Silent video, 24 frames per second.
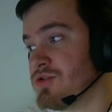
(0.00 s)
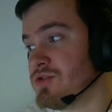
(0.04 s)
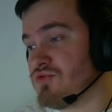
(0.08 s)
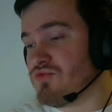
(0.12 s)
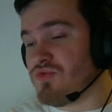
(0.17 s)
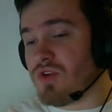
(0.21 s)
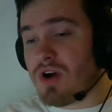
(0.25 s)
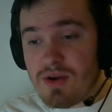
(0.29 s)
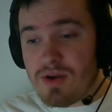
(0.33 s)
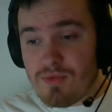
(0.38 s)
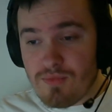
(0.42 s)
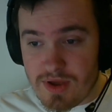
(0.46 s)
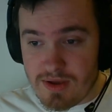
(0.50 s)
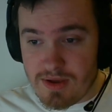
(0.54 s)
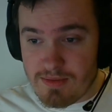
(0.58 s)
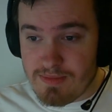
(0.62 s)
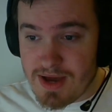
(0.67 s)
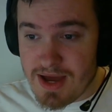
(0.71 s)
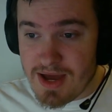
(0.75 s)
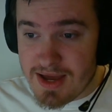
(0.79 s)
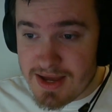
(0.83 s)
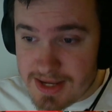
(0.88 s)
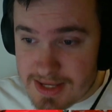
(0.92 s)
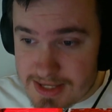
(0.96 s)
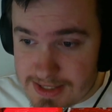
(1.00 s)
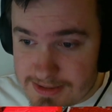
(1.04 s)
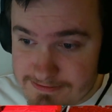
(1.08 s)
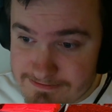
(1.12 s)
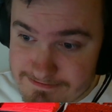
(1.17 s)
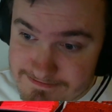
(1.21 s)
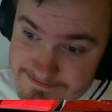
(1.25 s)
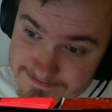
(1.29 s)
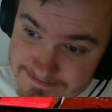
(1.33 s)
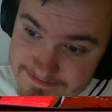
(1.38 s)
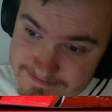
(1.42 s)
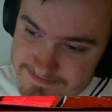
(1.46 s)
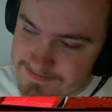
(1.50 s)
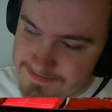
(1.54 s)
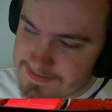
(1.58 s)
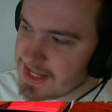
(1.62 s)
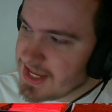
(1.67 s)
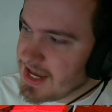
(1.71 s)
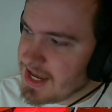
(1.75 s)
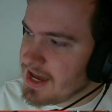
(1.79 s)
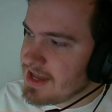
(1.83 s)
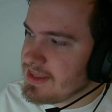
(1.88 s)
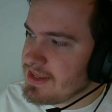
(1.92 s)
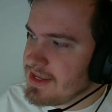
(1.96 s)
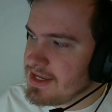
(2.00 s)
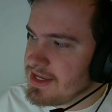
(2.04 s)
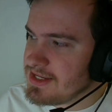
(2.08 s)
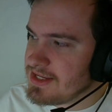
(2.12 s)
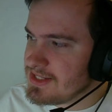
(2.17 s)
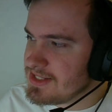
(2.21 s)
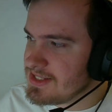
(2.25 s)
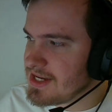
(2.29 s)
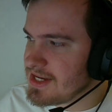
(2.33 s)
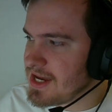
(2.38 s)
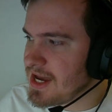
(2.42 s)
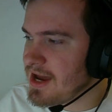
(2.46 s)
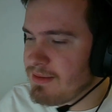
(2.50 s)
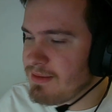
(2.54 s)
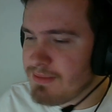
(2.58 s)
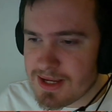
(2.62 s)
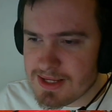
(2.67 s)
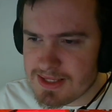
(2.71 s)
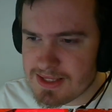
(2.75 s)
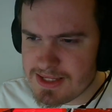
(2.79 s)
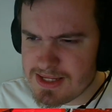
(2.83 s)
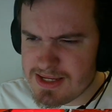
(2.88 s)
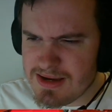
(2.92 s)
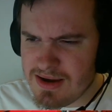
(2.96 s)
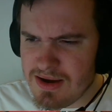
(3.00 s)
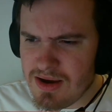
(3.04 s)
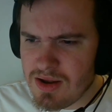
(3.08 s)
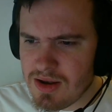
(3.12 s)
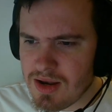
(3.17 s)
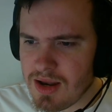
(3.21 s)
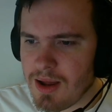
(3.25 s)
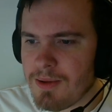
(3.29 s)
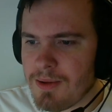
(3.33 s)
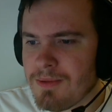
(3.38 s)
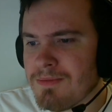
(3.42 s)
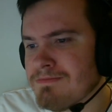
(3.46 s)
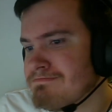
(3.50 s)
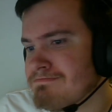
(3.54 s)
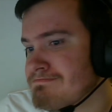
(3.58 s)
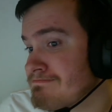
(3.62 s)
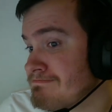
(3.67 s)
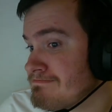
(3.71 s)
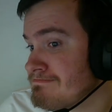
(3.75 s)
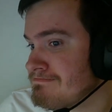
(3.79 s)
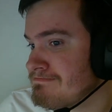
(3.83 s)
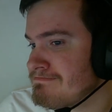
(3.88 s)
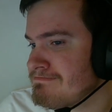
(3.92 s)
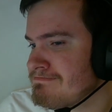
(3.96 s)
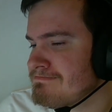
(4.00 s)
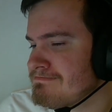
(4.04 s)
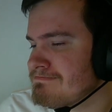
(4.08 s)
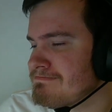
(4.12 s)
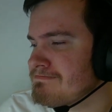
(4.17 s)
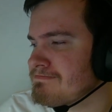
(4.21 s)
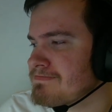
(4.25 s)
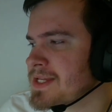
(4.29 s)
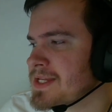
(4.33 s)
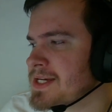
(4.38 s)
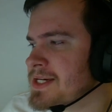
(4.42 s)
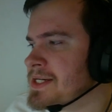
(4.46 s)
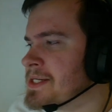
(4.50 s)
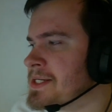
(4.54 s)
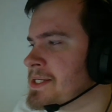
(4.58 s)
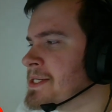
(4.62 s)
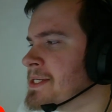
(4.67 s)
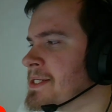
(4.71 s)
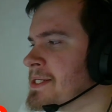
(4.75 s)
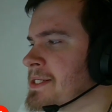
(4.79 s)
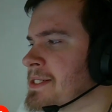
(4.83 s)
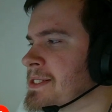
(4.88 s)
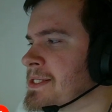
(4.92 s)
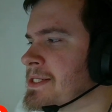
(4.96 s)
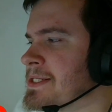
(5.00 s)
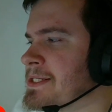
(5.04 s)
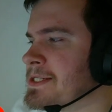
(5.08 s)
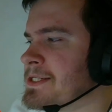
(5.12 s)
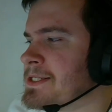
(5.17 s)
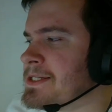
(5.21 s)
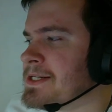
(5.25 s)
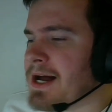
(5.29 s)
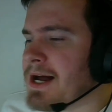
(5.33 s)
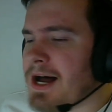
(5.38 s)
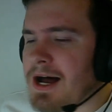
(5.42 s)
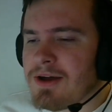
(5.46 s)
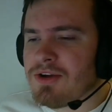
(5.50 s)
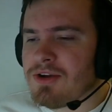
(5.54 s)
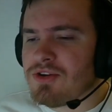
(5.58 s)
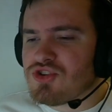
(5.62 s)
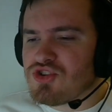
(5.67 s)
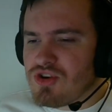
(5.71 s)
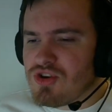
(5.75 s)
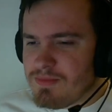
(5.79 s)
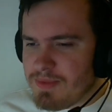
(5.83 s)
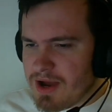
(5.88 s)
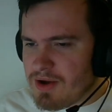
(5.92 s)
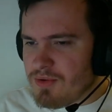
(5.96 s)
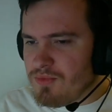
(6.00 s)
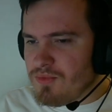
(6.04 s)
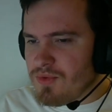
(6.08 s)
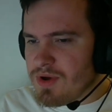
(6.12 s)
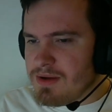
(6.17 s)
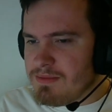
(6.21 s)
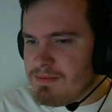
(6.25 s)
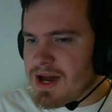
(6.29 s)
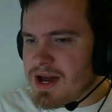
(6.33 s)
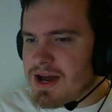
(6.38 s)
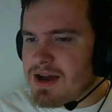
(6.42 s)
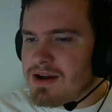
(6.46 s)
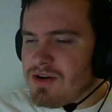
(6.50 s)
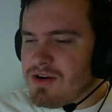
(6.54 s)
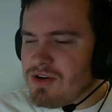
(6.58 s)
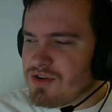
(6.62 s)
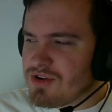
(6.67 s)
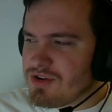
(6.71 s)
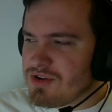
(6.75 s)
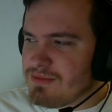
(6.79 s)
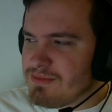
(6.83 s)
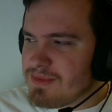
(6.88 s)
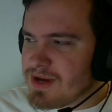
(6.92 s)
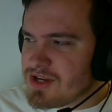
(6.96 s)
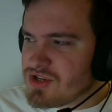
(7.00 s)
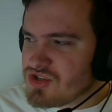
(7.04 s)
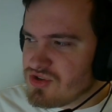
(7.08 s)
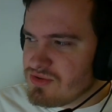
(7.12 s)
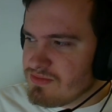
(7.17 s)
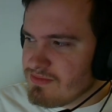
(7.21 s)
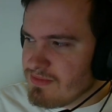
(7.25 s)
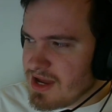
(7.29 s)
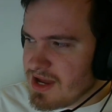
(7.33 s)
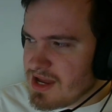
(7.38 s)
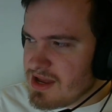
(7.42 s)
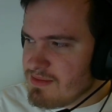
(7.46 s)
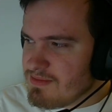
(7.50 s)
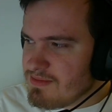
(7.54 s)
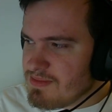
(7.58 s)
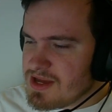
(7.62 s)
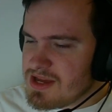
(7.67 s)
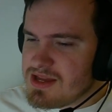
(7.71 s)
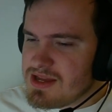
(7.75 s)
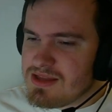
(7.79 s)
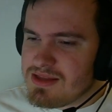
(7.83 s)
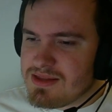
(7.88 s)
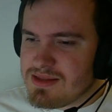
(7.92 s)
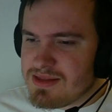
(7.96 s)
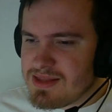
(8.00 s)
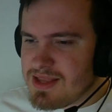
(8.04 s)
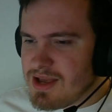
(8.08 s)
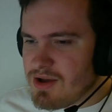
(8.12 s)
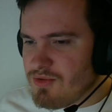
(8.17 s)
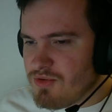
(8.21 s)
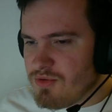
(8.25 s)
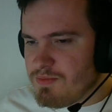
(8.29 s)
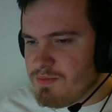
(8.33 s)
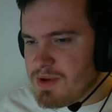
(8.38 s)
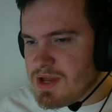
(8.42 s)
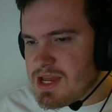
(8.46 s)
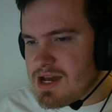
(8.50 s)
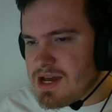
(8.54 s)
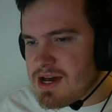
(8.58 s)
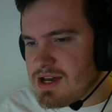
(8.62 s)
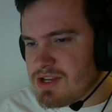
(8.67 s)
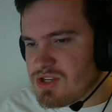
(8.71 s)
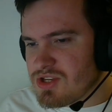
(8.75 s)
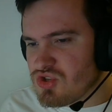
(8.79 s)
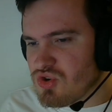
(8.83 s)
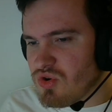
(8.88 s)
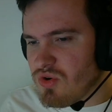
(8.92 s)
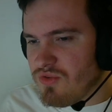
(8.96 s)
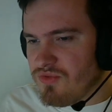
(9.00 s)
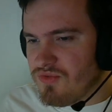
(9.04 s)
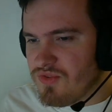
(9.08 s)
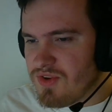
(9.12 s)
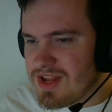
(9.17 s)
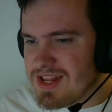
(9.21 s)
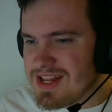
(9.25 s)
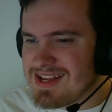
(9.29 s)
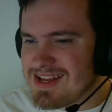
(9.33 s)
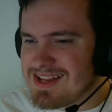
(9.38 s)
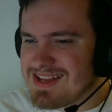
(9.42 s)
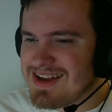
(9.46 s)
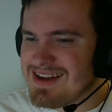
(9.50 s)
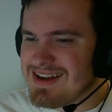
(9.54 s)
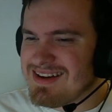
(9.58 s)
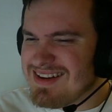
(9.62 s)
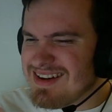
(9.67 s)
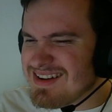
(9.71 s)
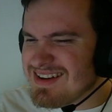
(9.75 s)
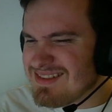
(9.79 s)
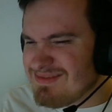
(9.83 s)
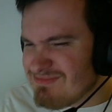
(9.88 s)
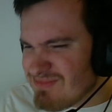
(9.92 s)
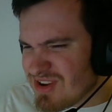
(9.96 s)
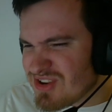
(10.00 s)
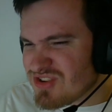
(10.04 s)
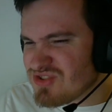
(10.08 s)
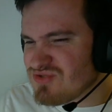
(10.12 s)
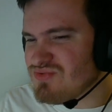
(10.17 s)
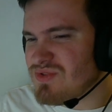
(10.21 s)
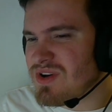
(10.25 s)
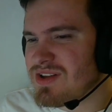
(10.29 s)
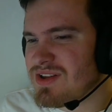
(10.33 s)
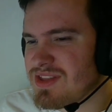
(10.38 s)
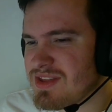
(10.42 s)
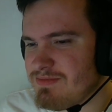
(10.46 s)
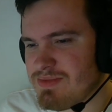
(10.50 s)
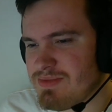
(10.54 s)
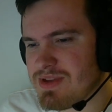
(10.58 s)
Right wing back, get this, Amad Diallo. Hmm. I'm not sure about wing back. I can imagine maybe there will be a sort of feeling that I'd much rather